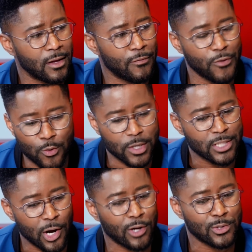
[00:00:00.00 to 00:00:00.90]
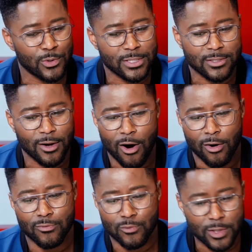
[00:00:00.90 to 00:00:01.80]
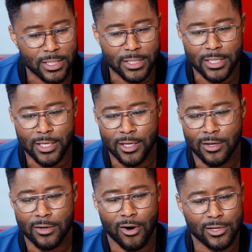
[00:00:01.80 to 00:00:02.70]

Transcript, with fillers: if you would have talked to us our rookie year,